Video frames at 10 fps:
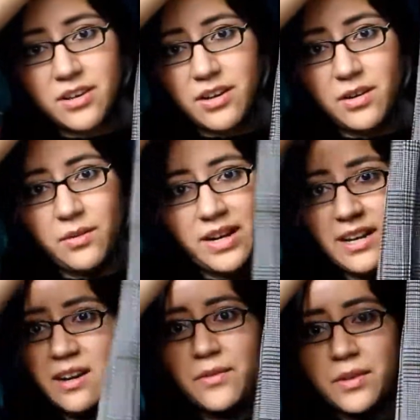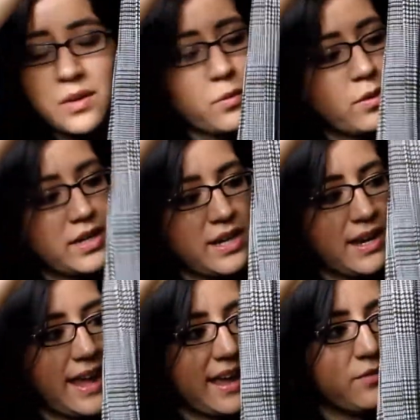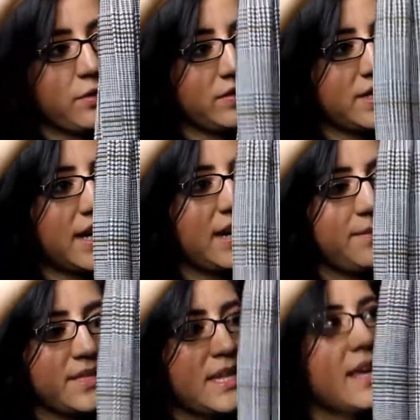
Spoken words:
on already, and I've only worn it a handful of times.